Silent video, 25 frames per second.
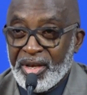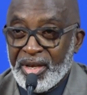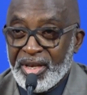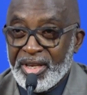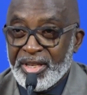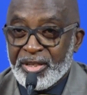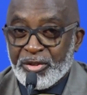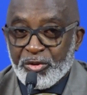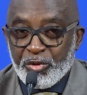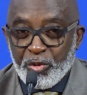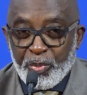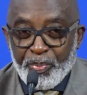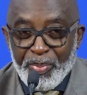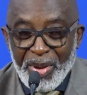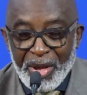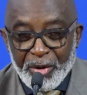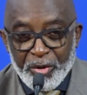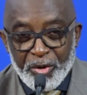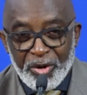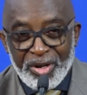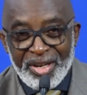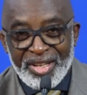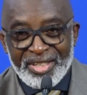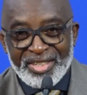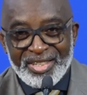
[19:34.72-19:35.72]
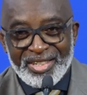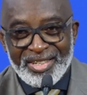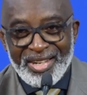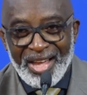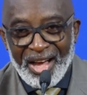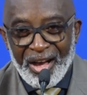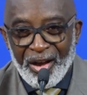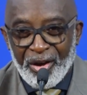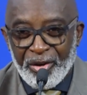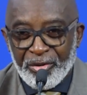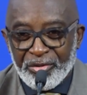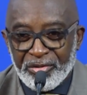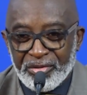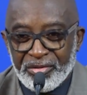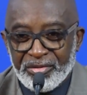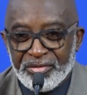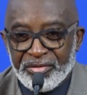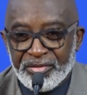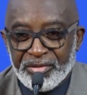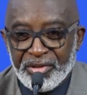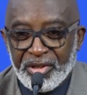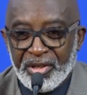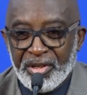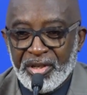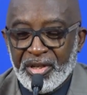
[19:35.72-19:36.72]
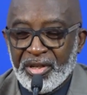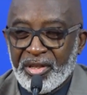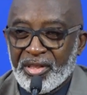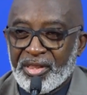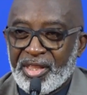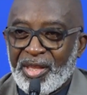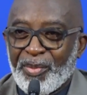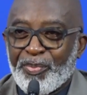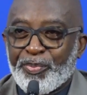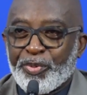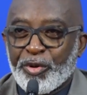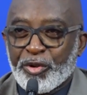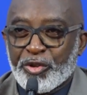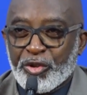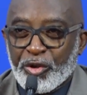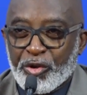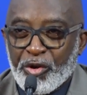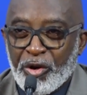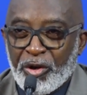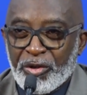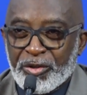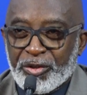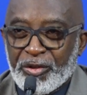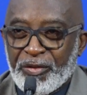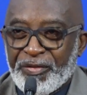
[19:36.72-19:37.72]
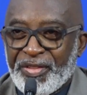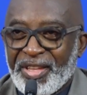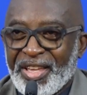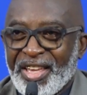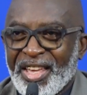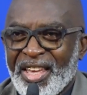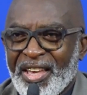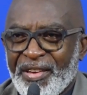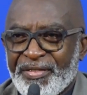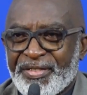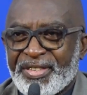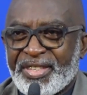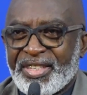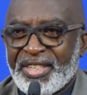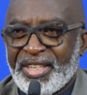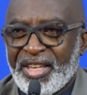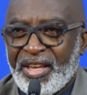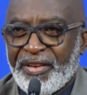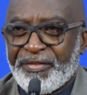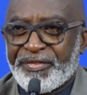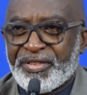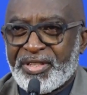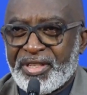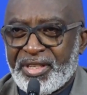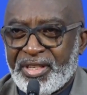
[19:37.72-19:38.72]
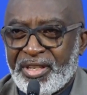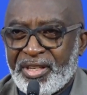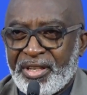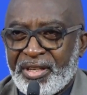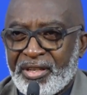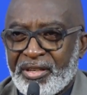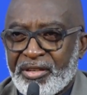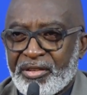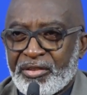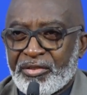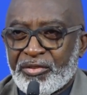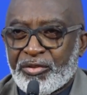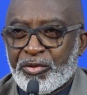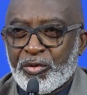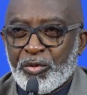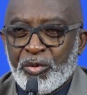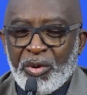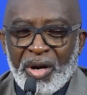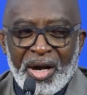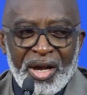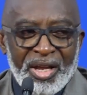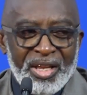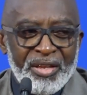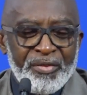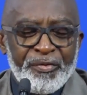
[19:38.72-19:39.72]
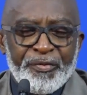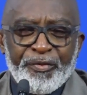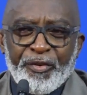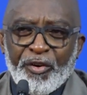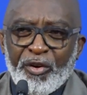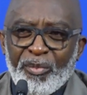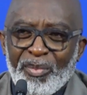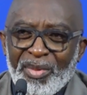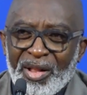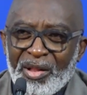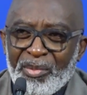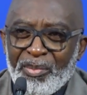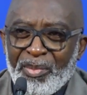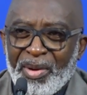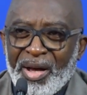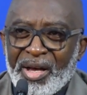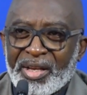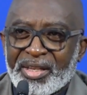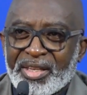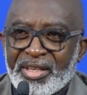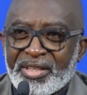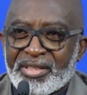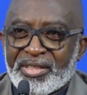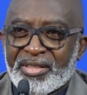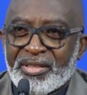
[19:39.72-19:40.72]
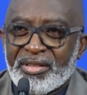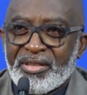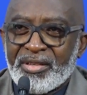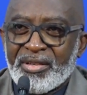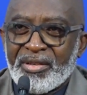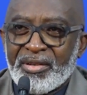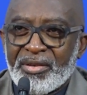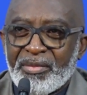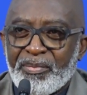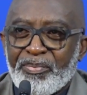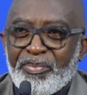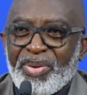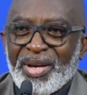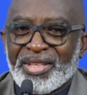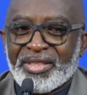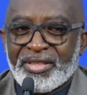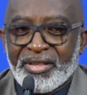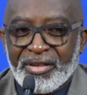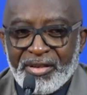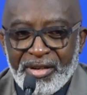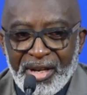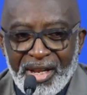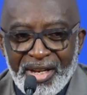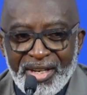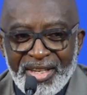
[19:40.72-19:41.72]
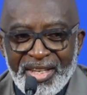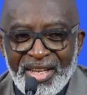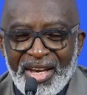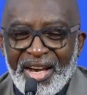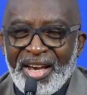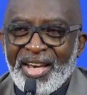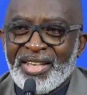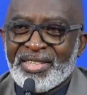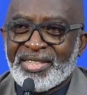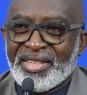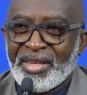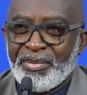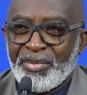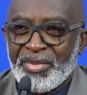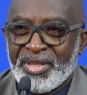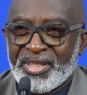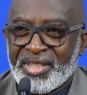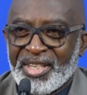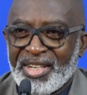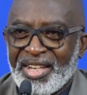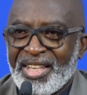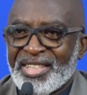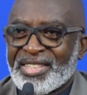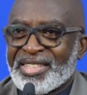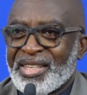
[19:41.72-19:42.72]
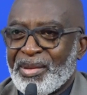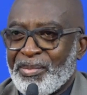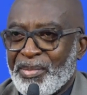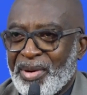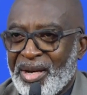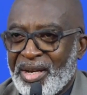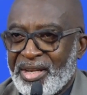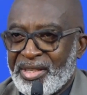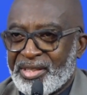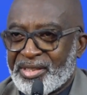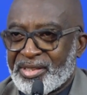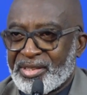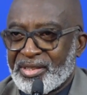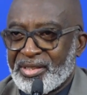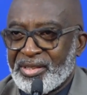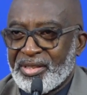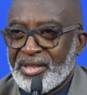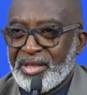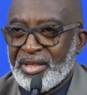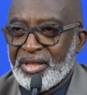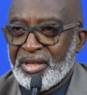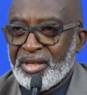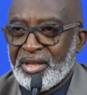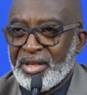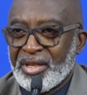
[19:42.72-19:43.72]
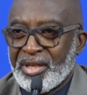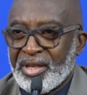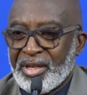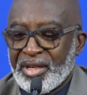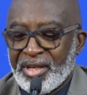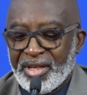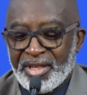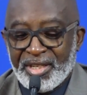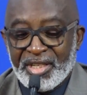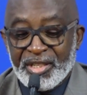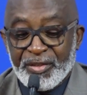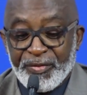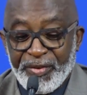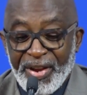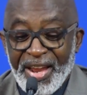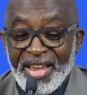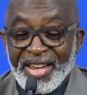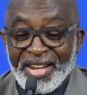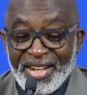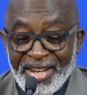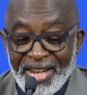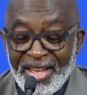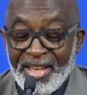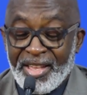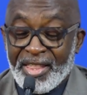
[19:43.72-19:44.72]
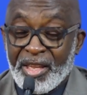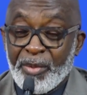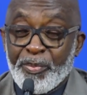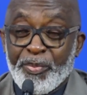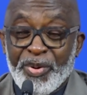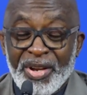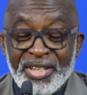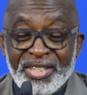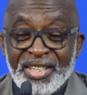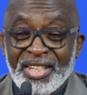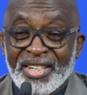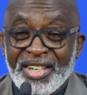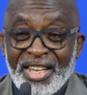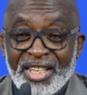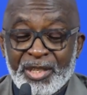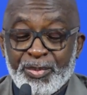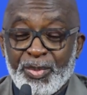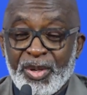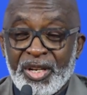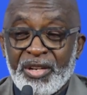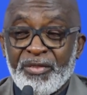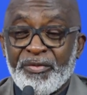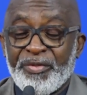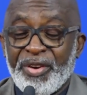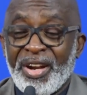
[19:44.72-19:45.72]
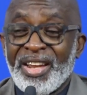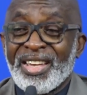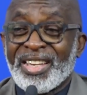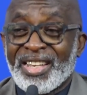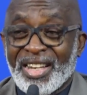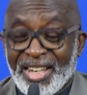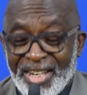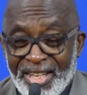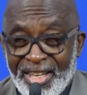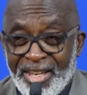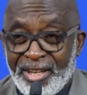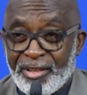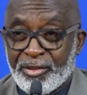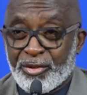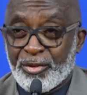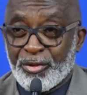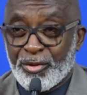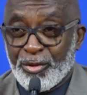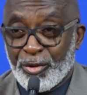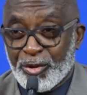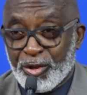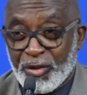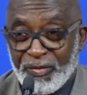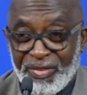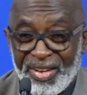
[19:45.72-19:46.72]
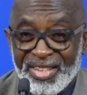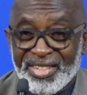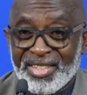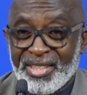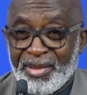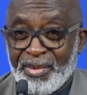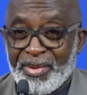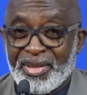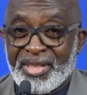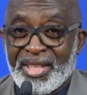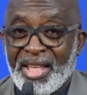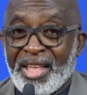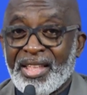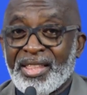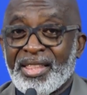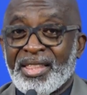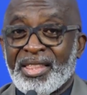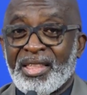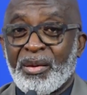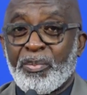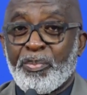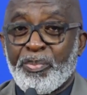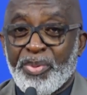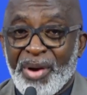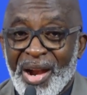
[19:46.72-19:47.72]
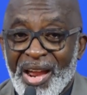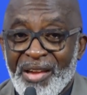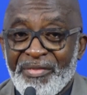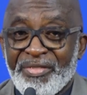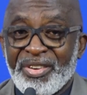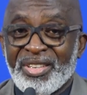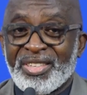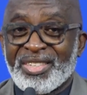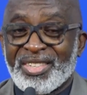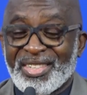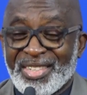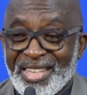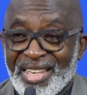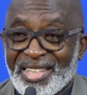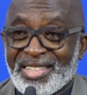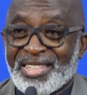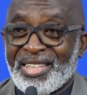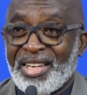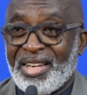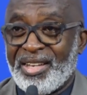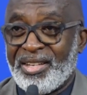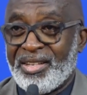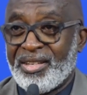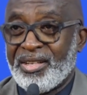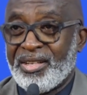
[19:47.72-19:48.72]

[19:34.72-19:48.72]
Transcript: is to percolate down the protocols of the AFCFTA to our informal market, particularly our SMEs and SMIs. It is very clear, the President has made it very clear to those of us in the private sector